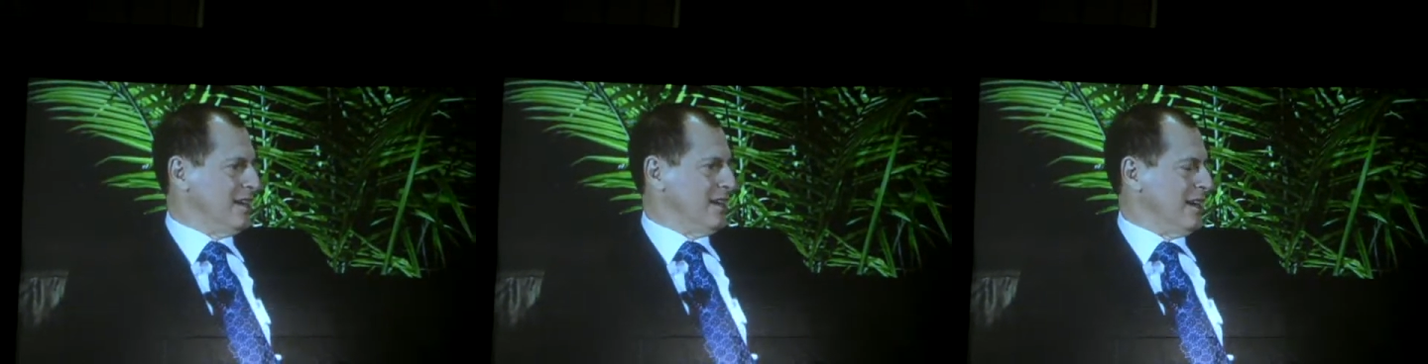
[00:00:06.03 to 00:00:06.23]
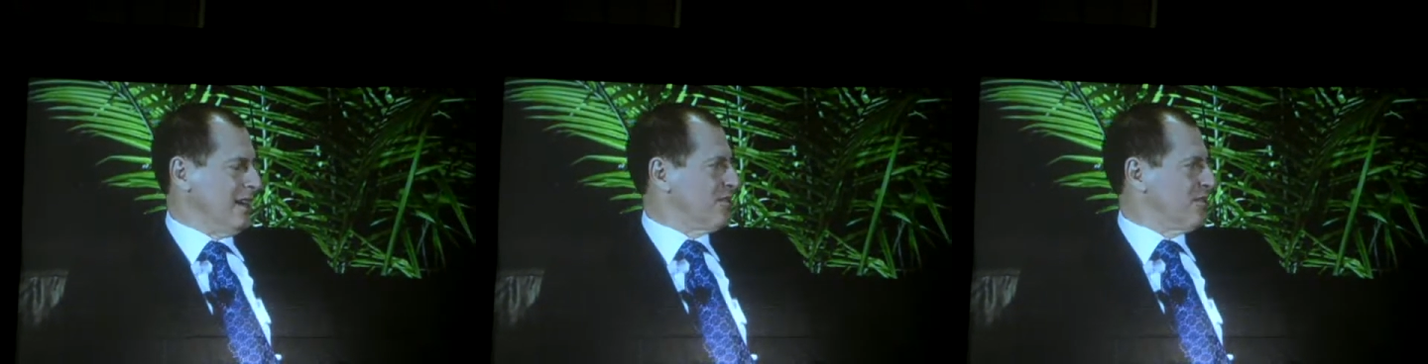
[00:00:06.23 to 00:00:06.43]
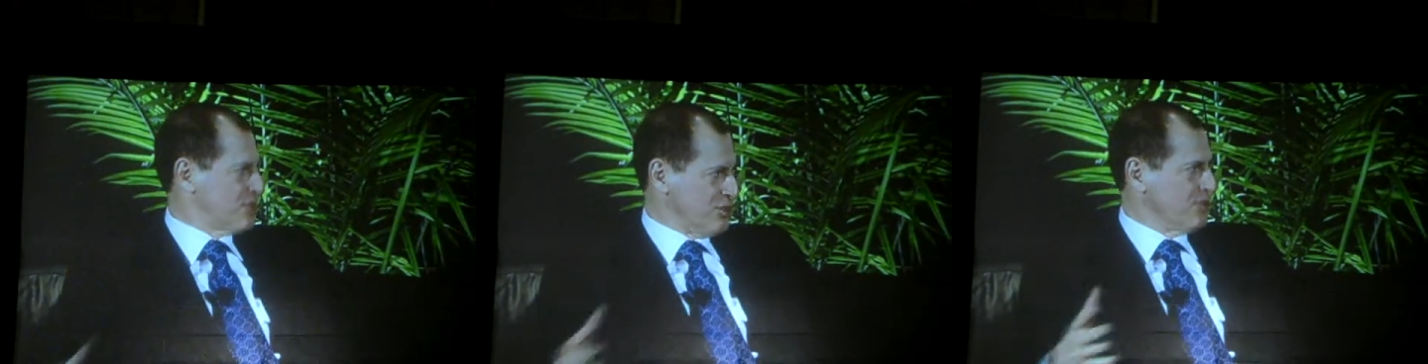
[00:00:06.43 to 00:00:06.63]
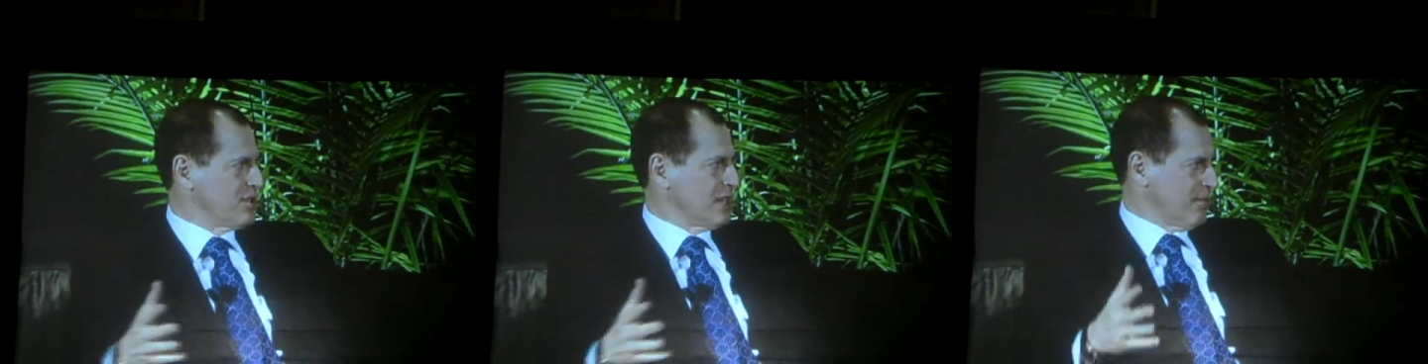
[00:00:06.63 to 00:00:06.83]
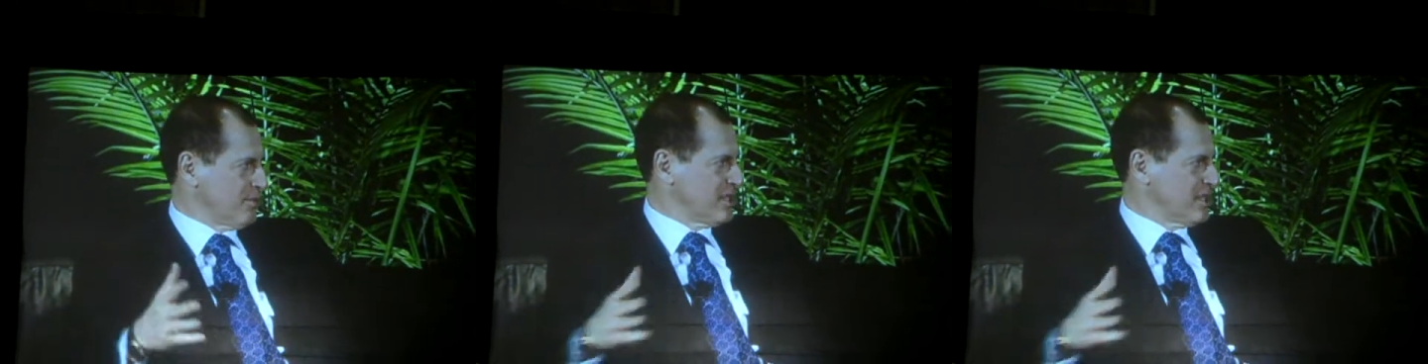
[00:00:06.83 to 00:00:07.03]
There's two
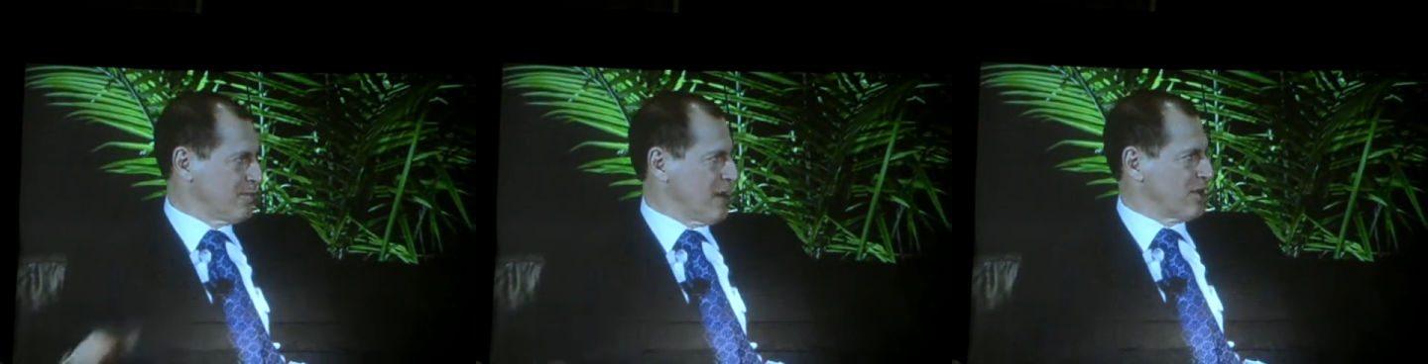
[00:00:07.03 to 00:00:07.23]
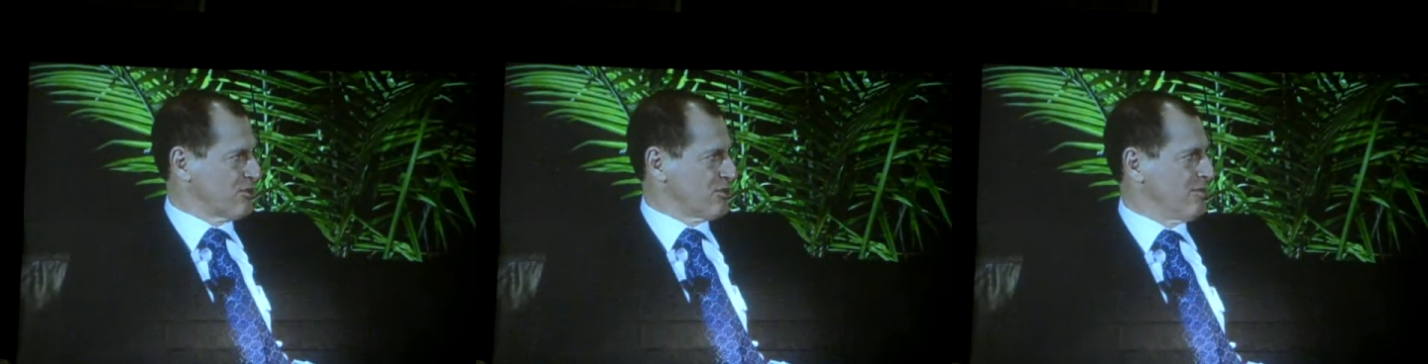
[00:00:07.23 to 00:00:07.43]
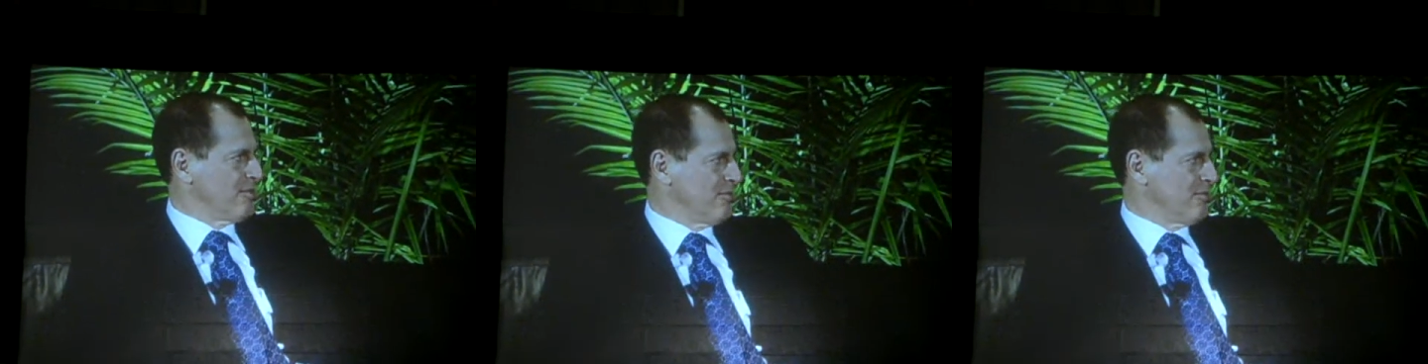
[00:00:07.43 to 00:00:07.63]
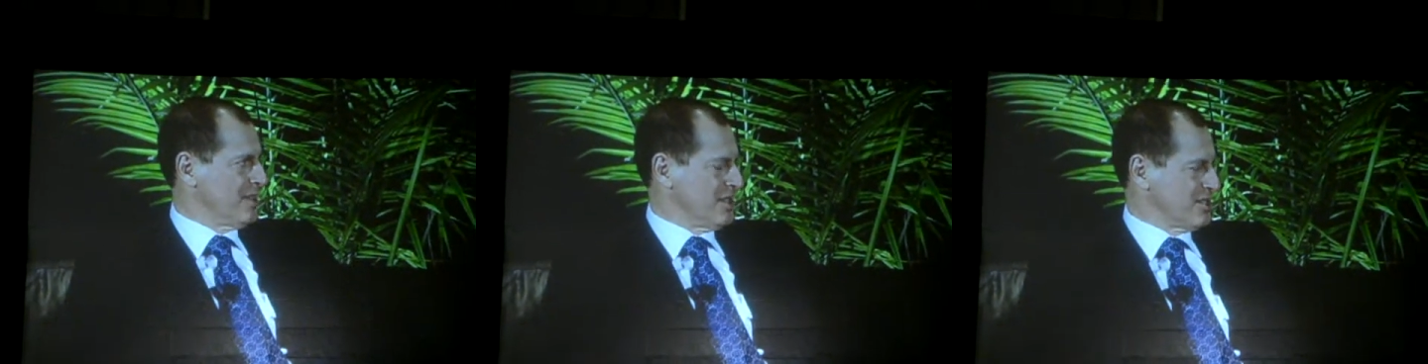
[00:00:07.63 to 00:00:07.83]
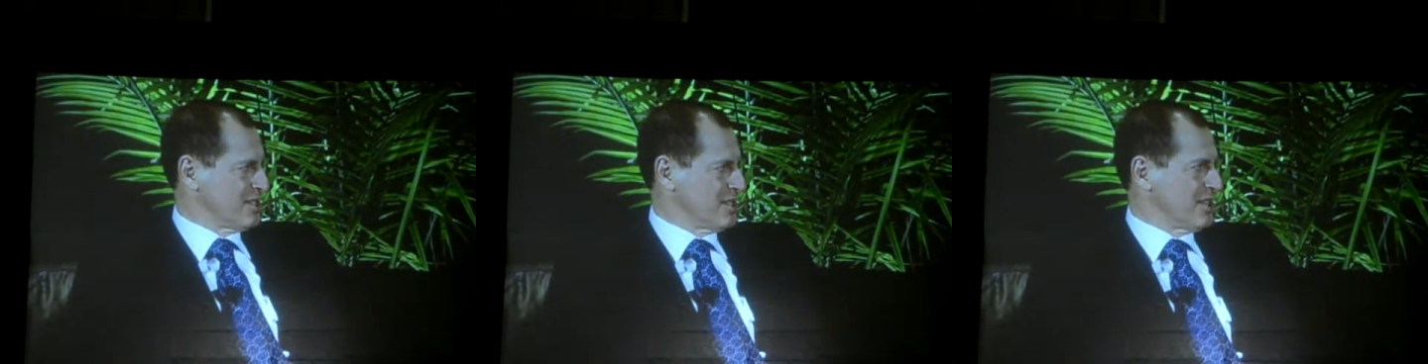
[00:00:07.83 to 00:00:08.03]
types of spectrum,
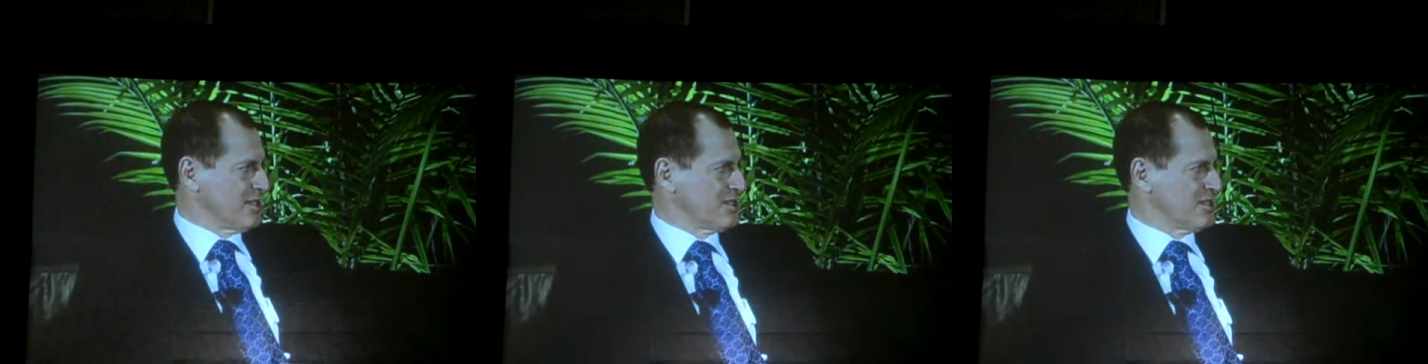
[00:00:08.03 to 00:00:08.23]
in a sense.